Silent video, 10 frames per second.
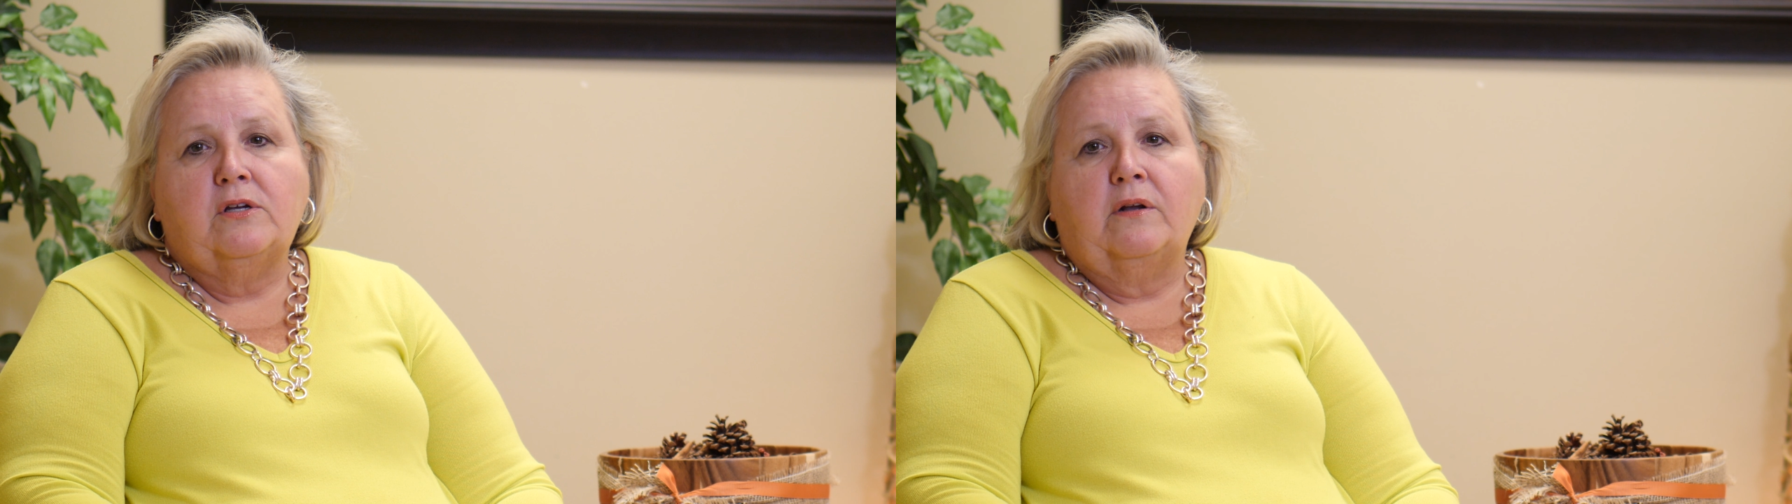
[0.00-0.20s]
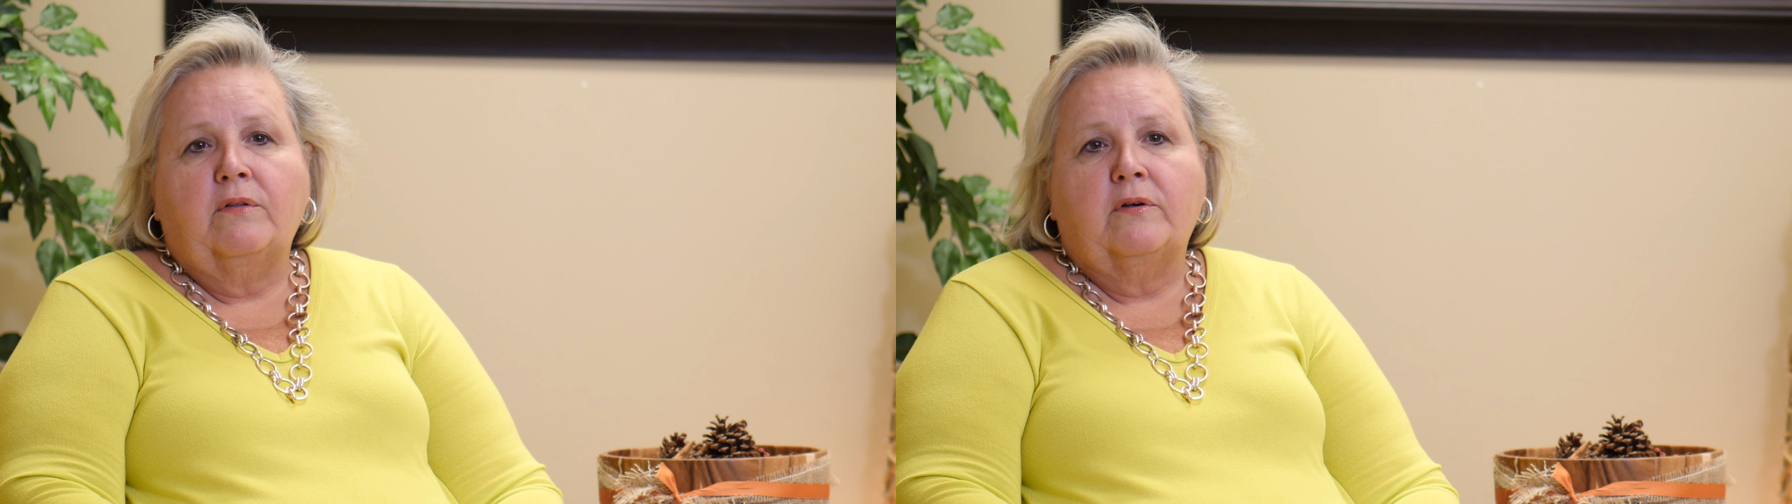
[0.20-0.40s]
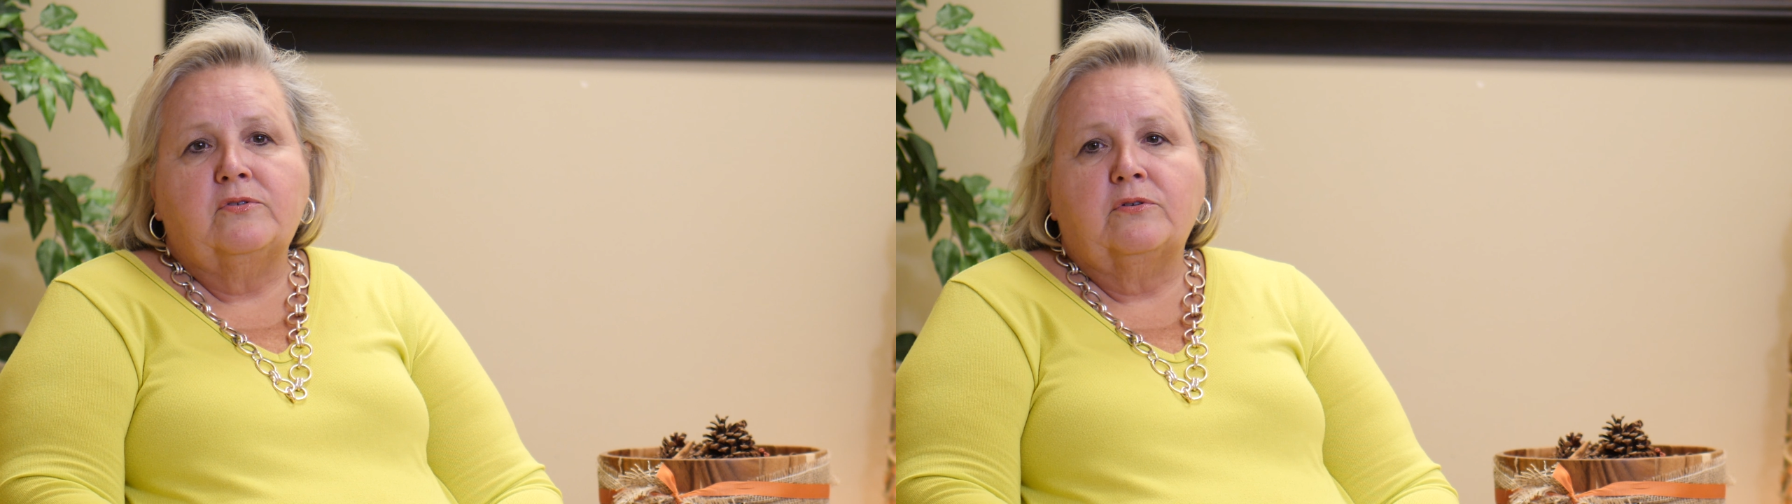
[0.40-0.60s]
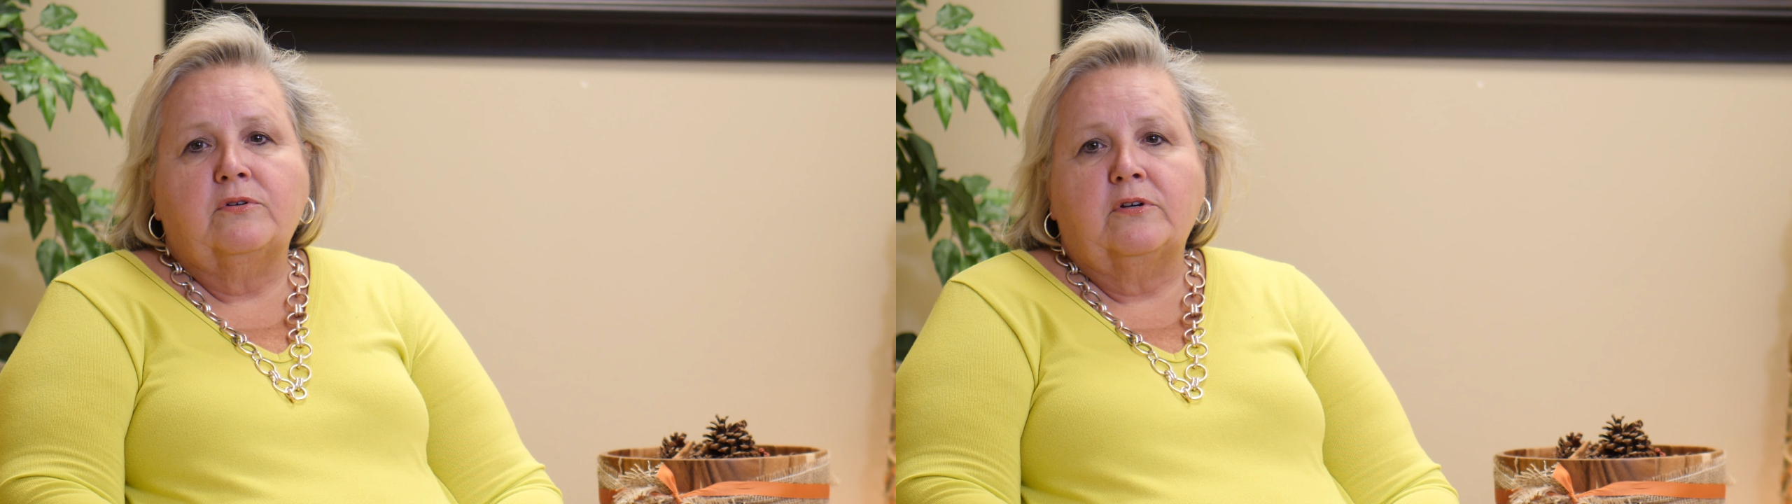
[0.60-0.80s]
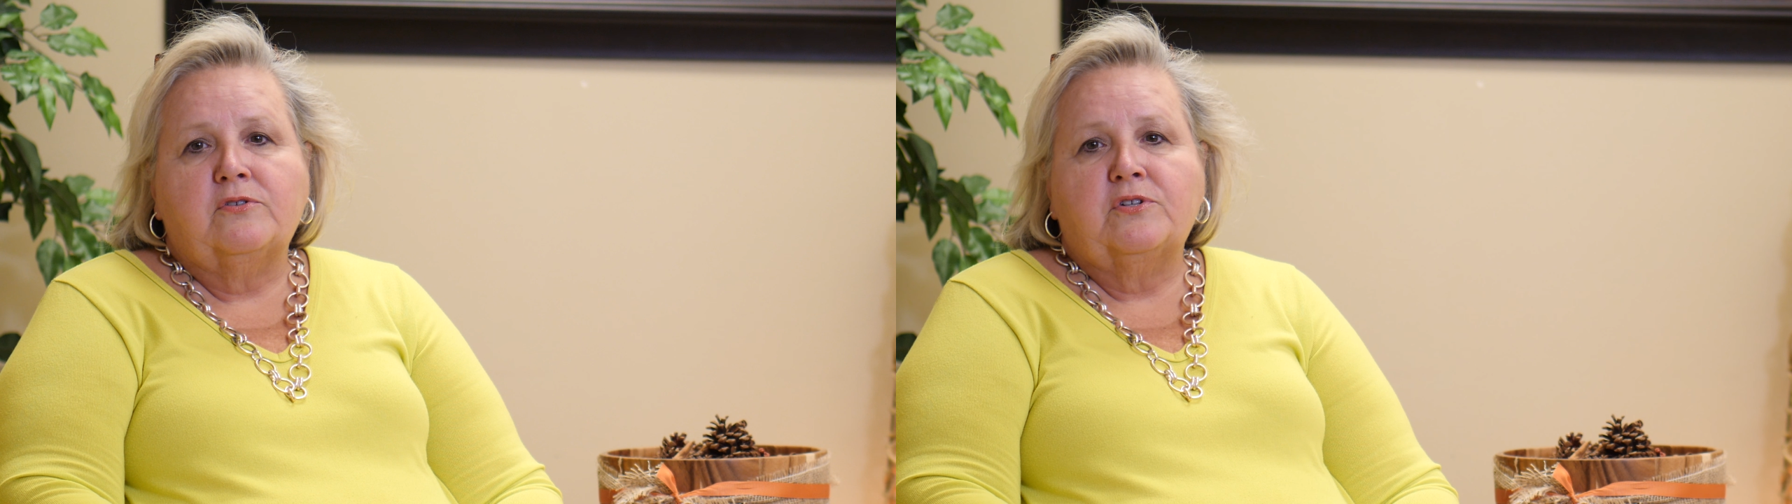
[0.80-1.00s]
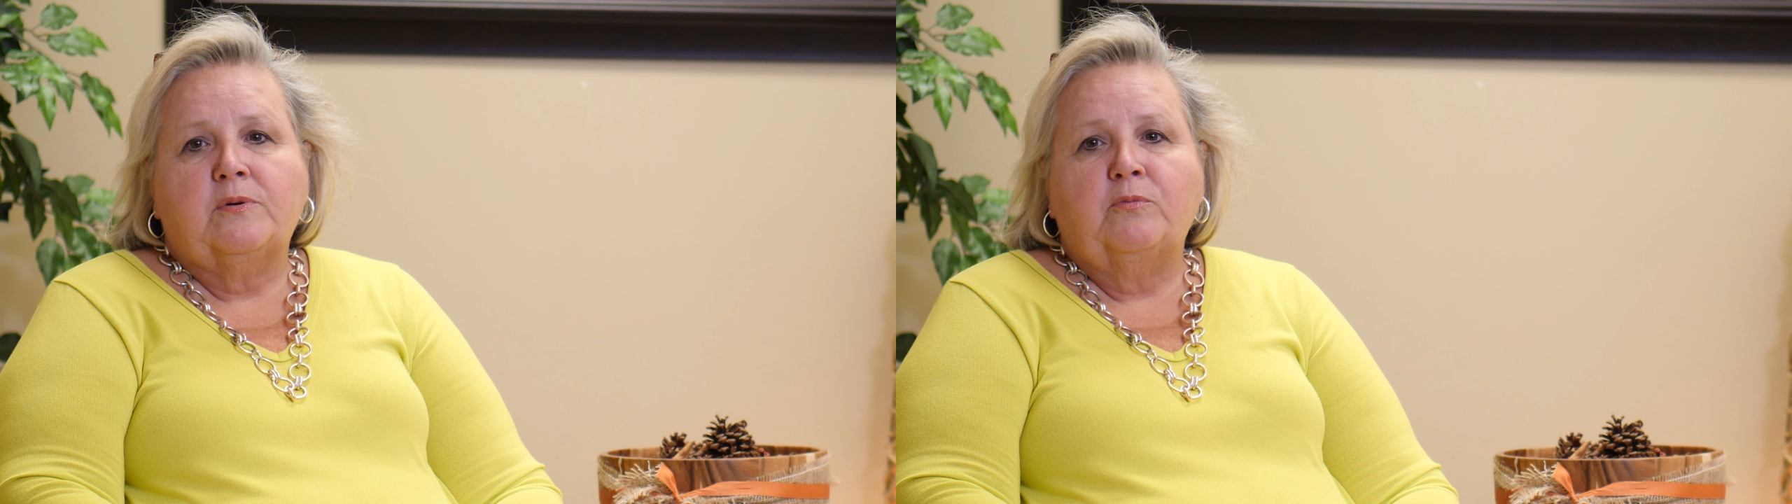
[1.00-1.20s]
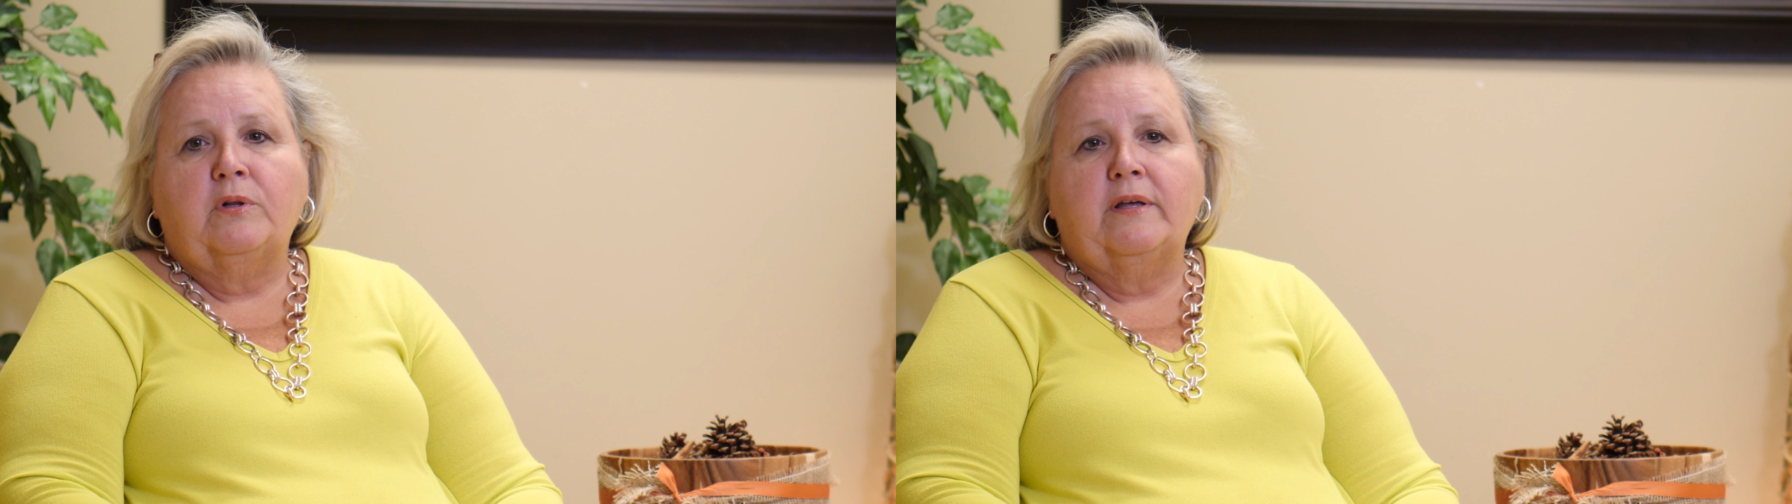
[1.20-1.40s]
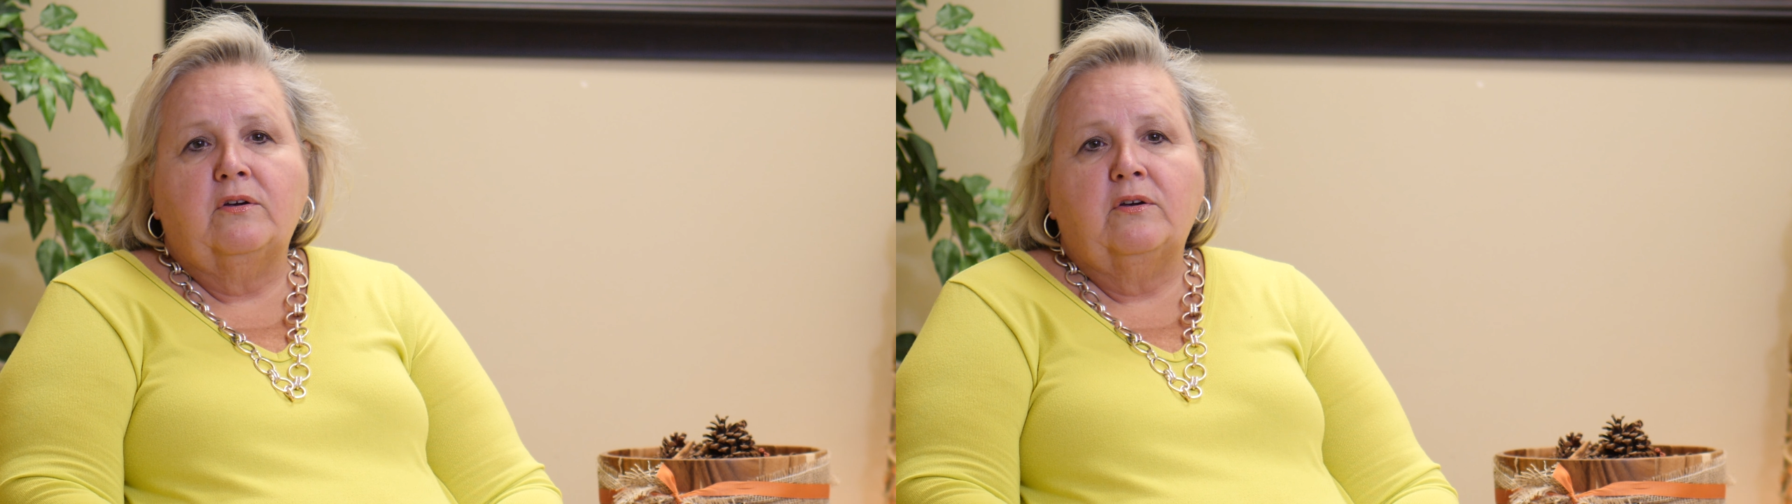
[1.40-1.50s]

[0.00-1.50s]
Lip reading: Those are some really